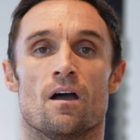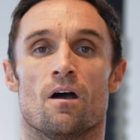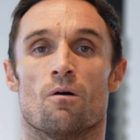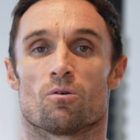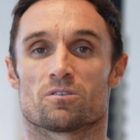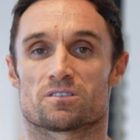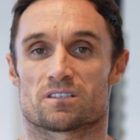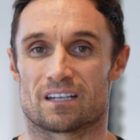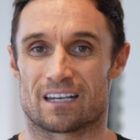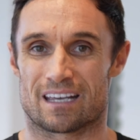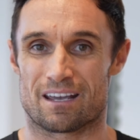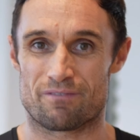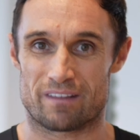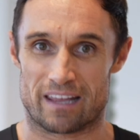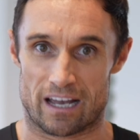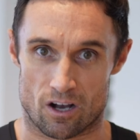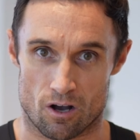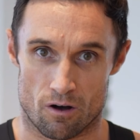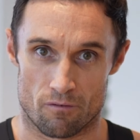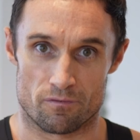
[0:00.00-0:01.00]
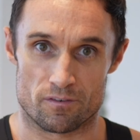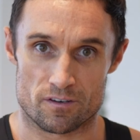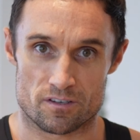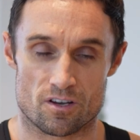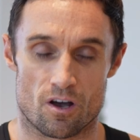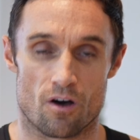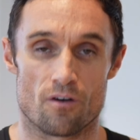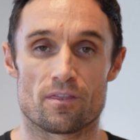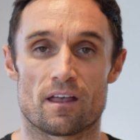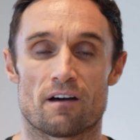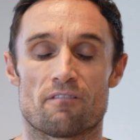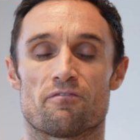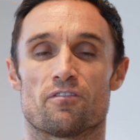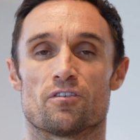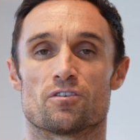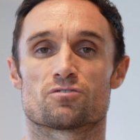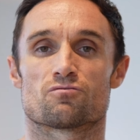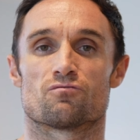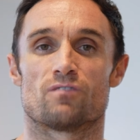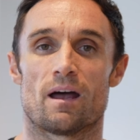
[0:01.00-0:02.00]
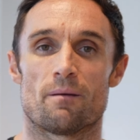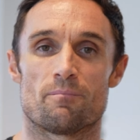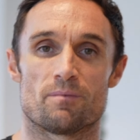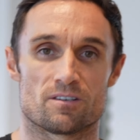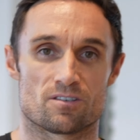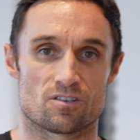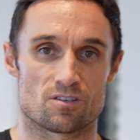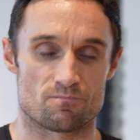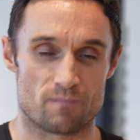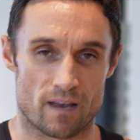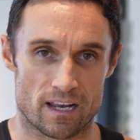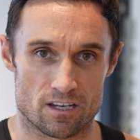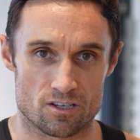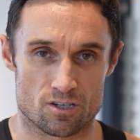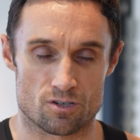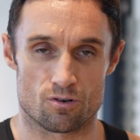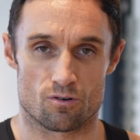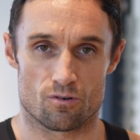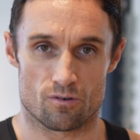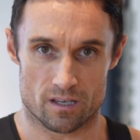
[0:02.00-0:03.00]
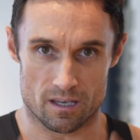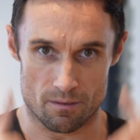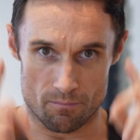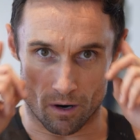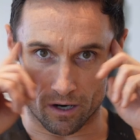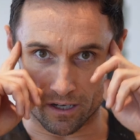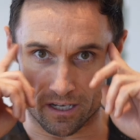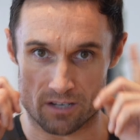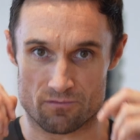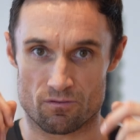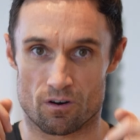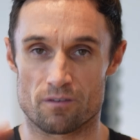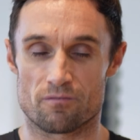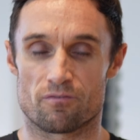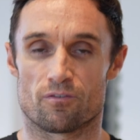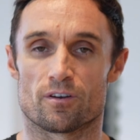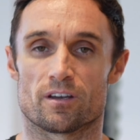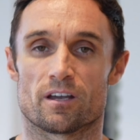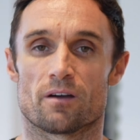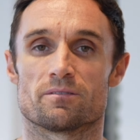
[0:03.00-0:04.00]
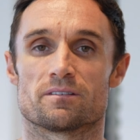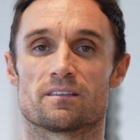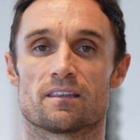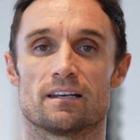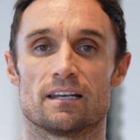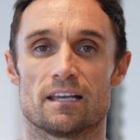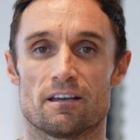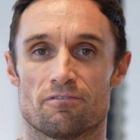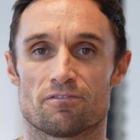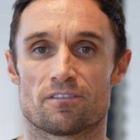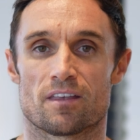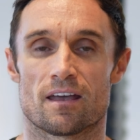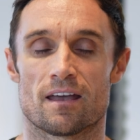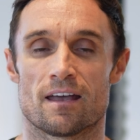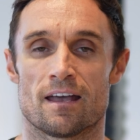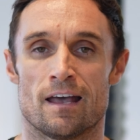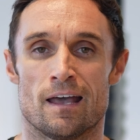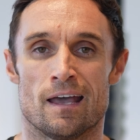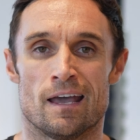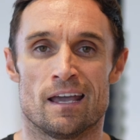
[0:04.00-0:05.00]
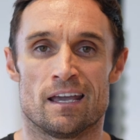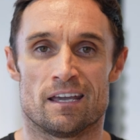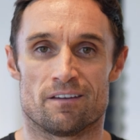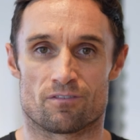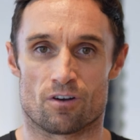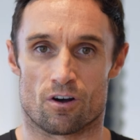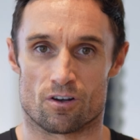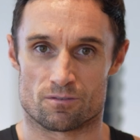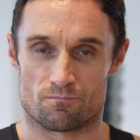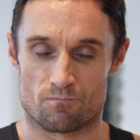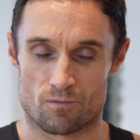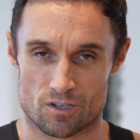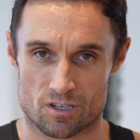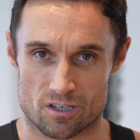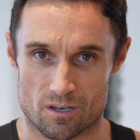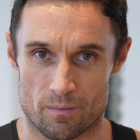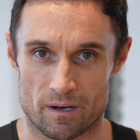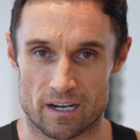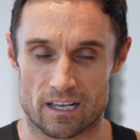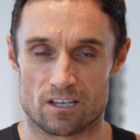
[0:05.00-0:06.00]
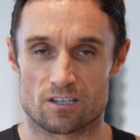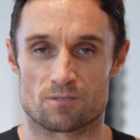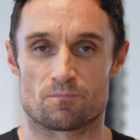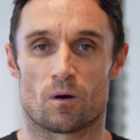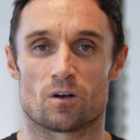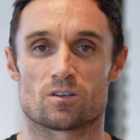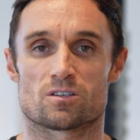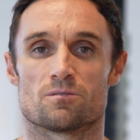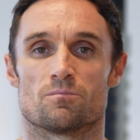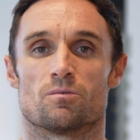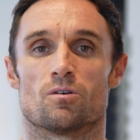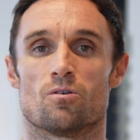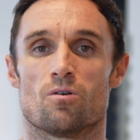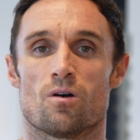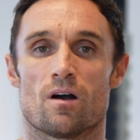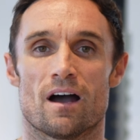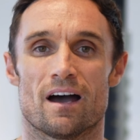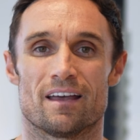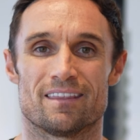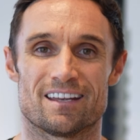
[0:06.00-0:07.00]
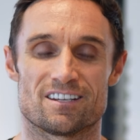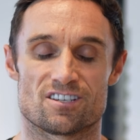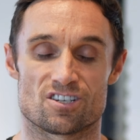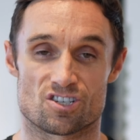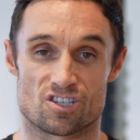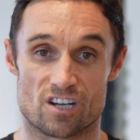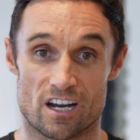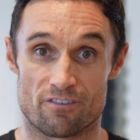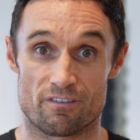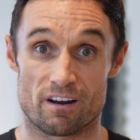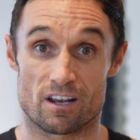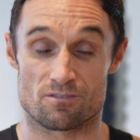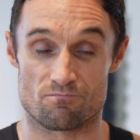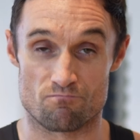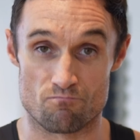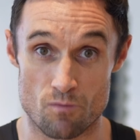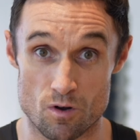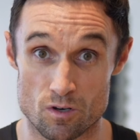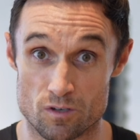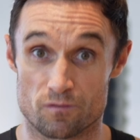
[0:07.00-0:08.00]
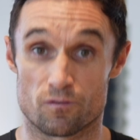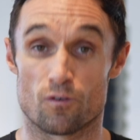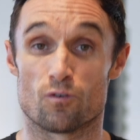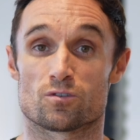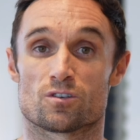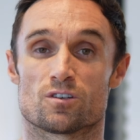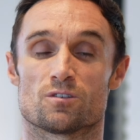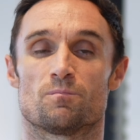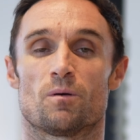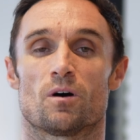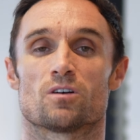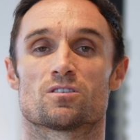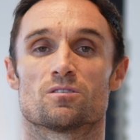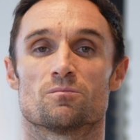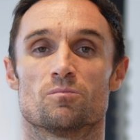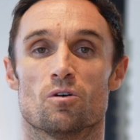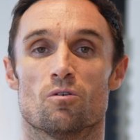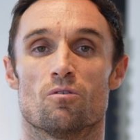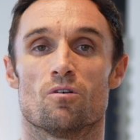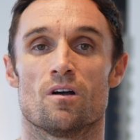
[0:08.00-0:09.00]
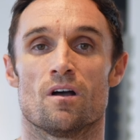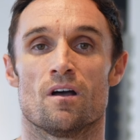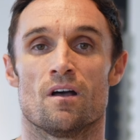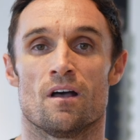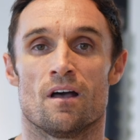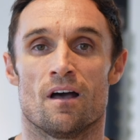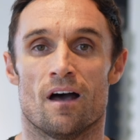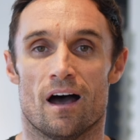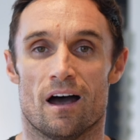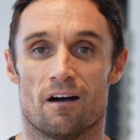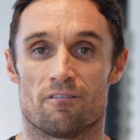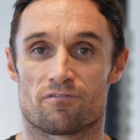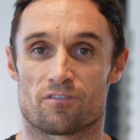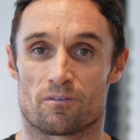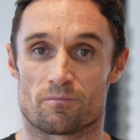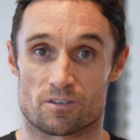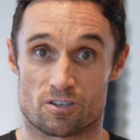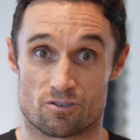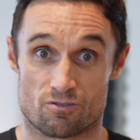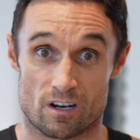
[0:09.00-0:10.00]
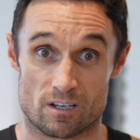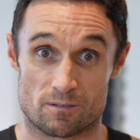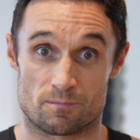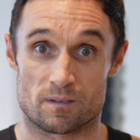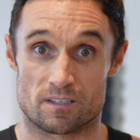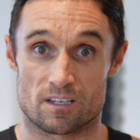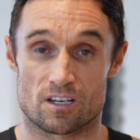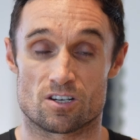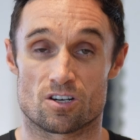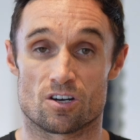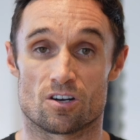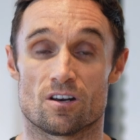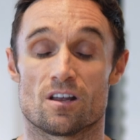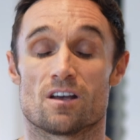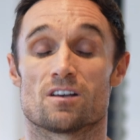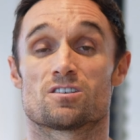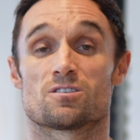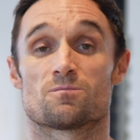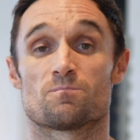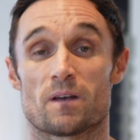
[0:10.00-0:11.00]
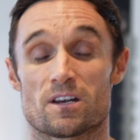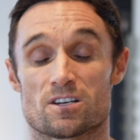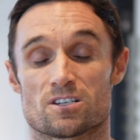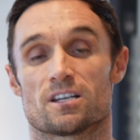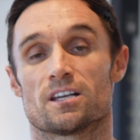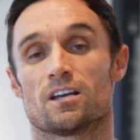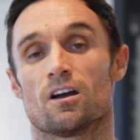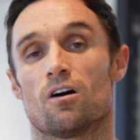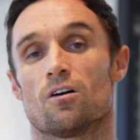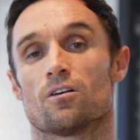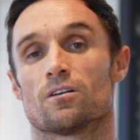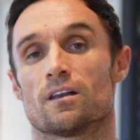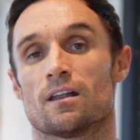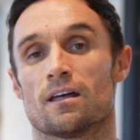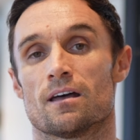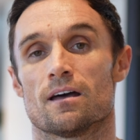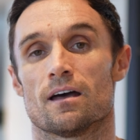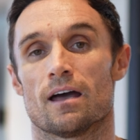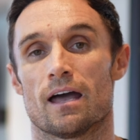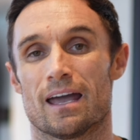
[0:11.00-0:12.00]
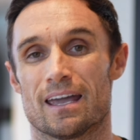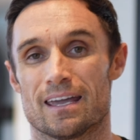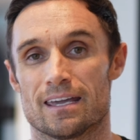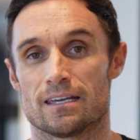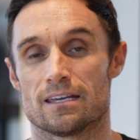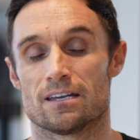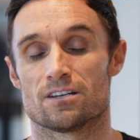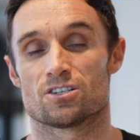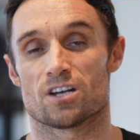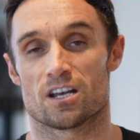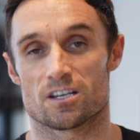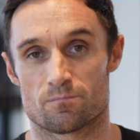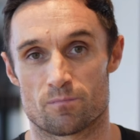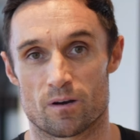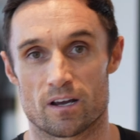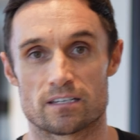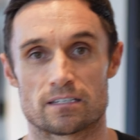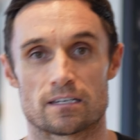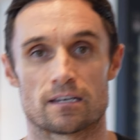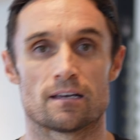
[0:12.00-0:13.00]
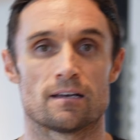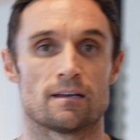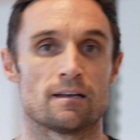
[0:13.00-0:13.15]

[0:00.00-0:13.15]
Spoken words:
What's going to give you that confidence on that first rep is just making sure your mind is right before you go into the lift, you've got as much stability as possible, and then just generate as much force as possible from the stretch position, especially on a chest press.